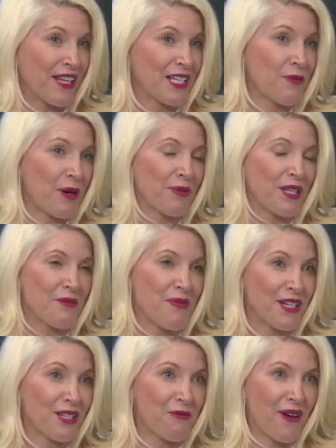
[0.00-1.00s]
That's probably the
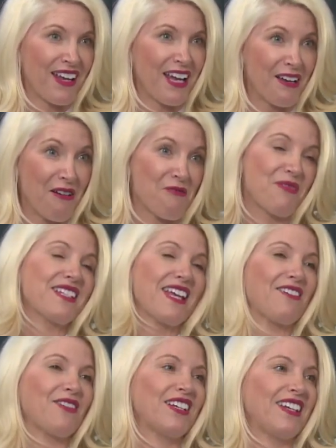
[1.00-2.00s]
best way. I always
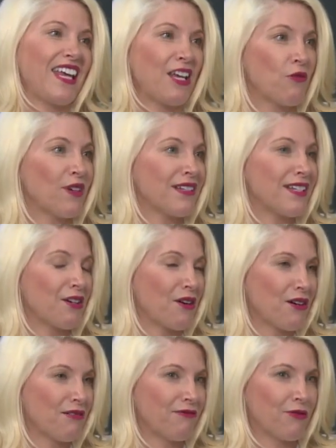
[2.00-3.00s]
have it, eight one
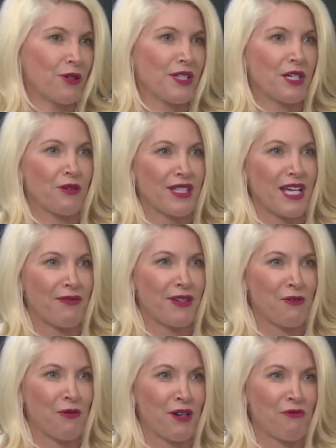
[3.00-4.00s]
zero, four zero
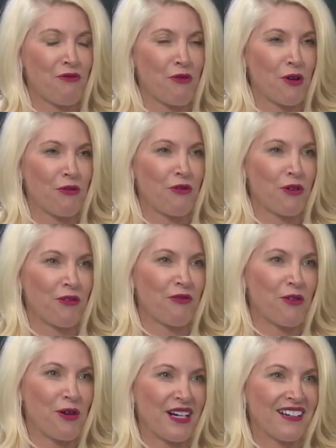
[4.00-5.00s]
seven, one four four
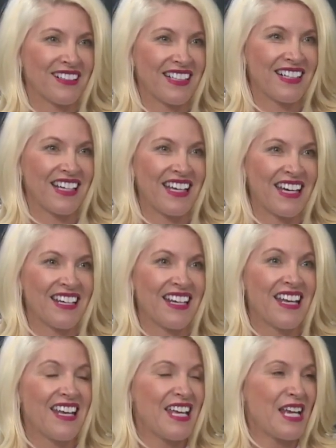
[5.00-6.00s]
four. And again,
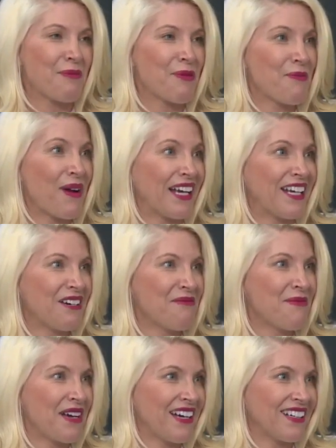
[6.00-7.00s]
April
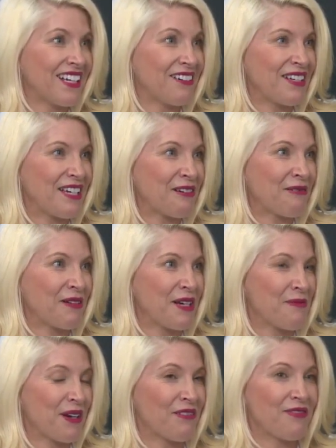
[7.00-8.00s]
Bynum, uh, downtown
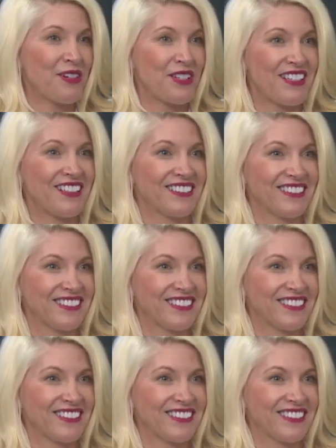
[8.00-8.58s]
AmeriFirst.